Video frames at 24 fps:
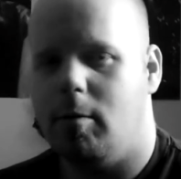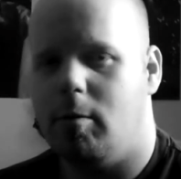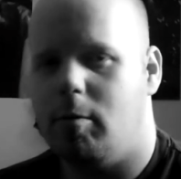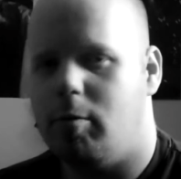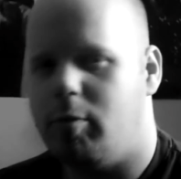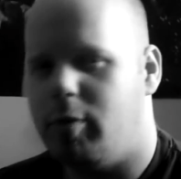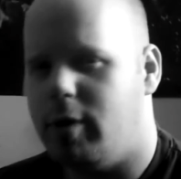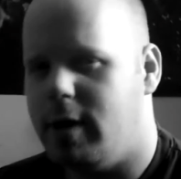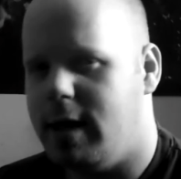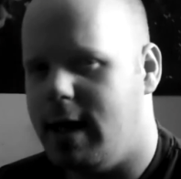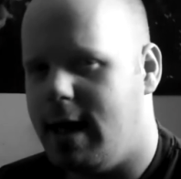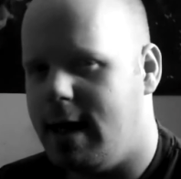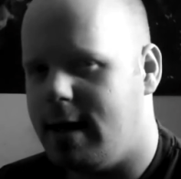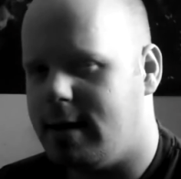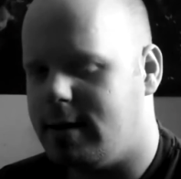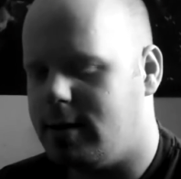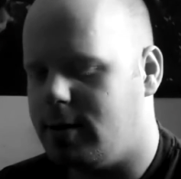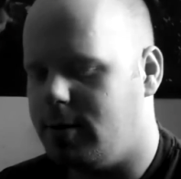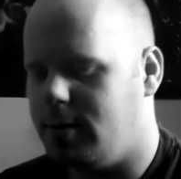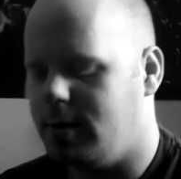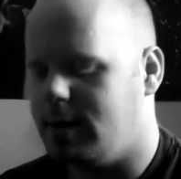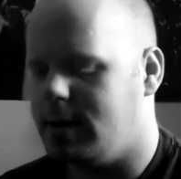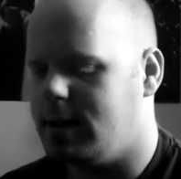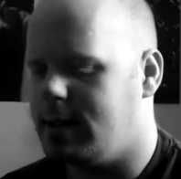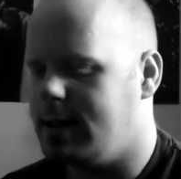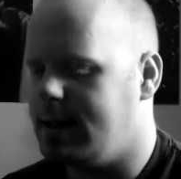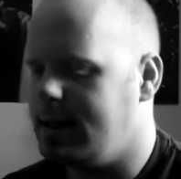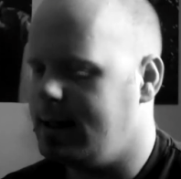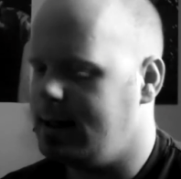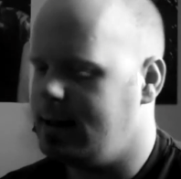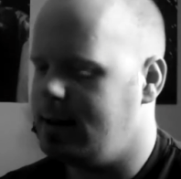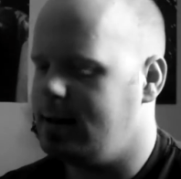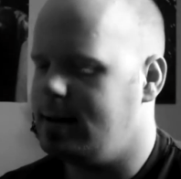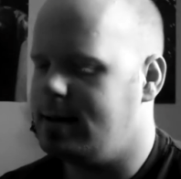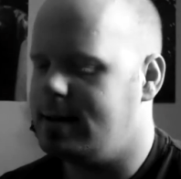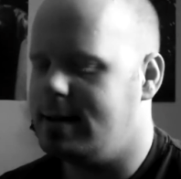But yeah, so
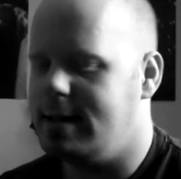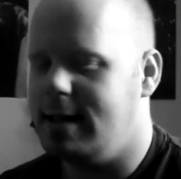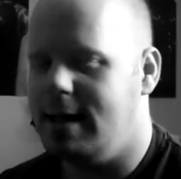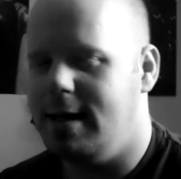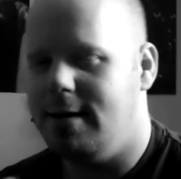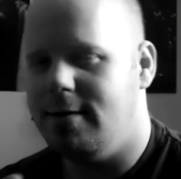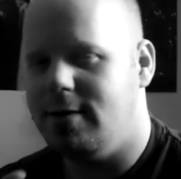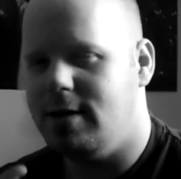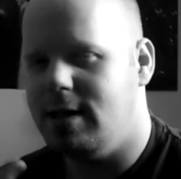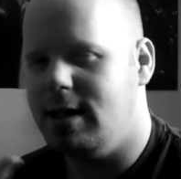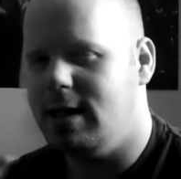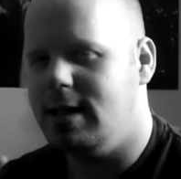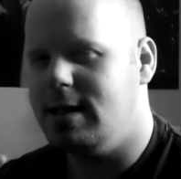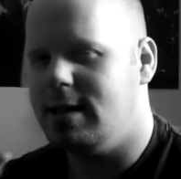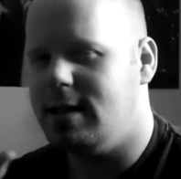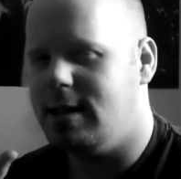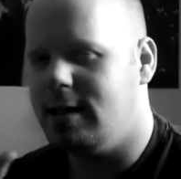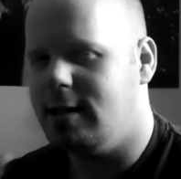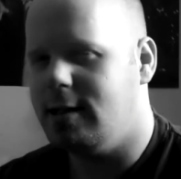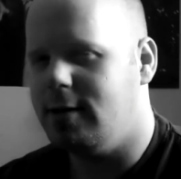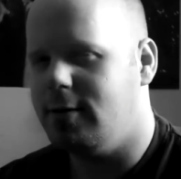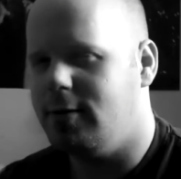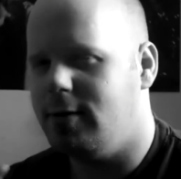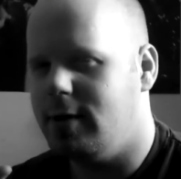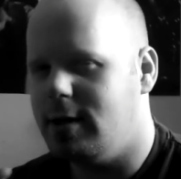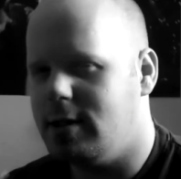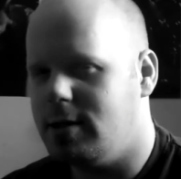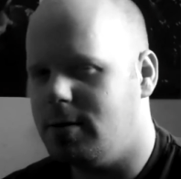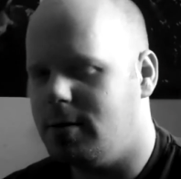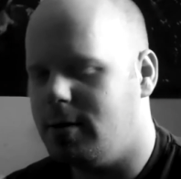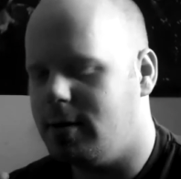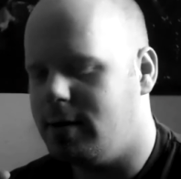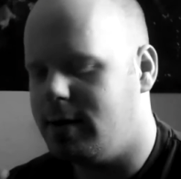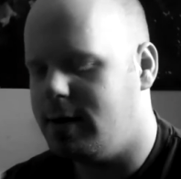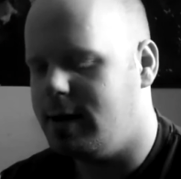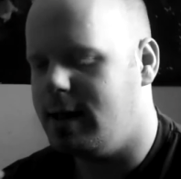it saves each
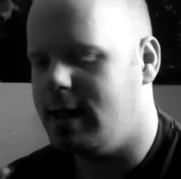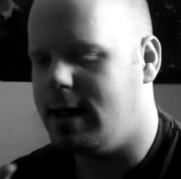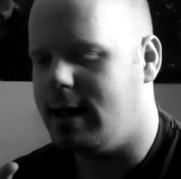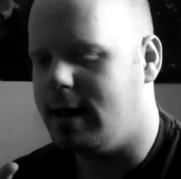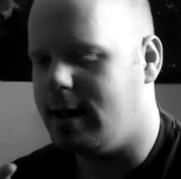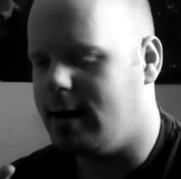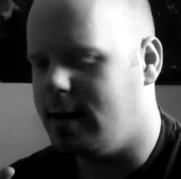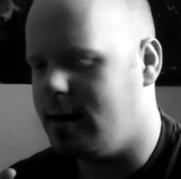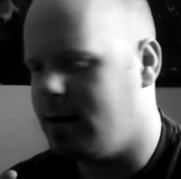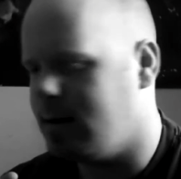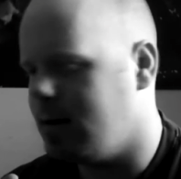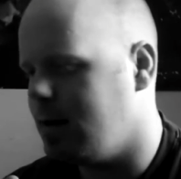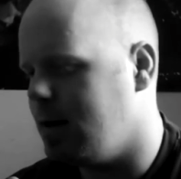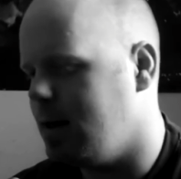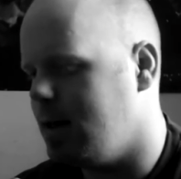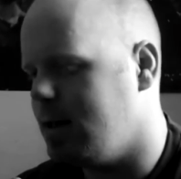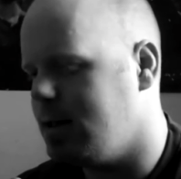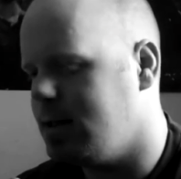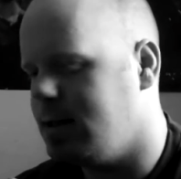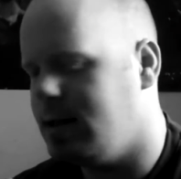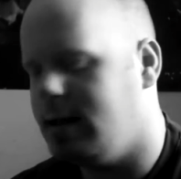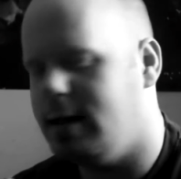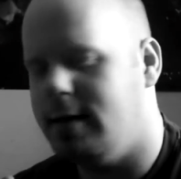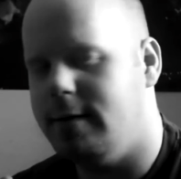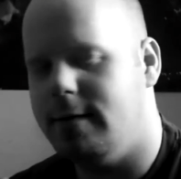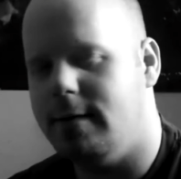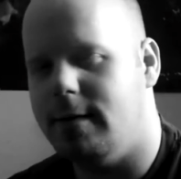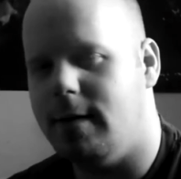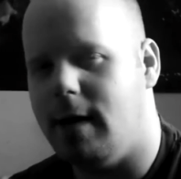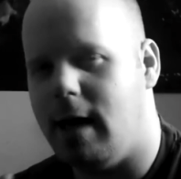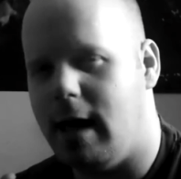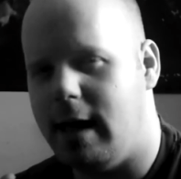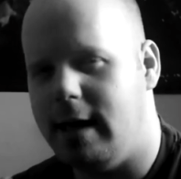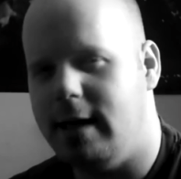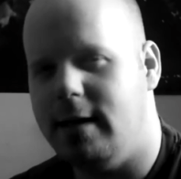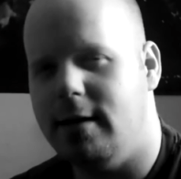individual thing as an
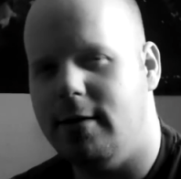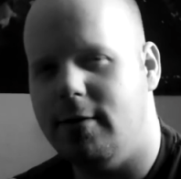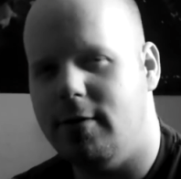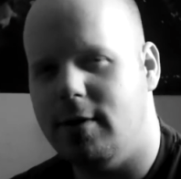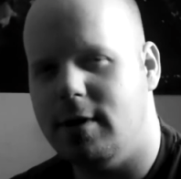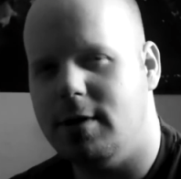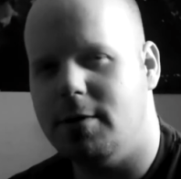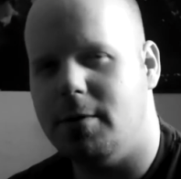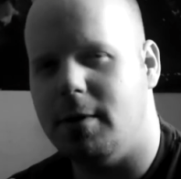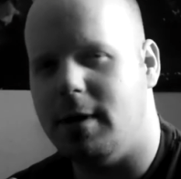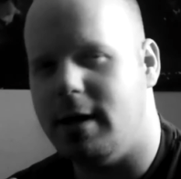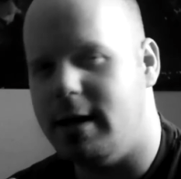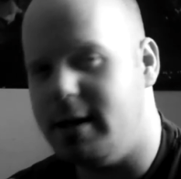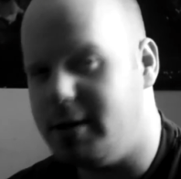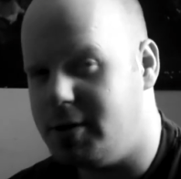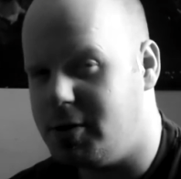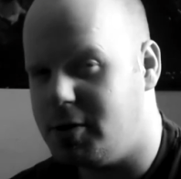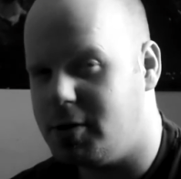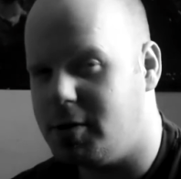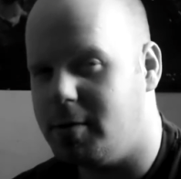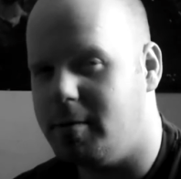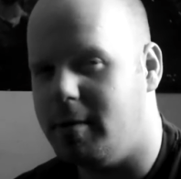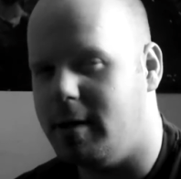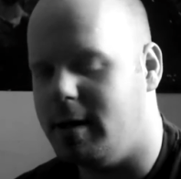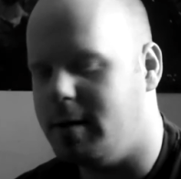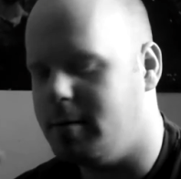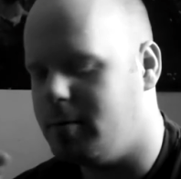individual instrument,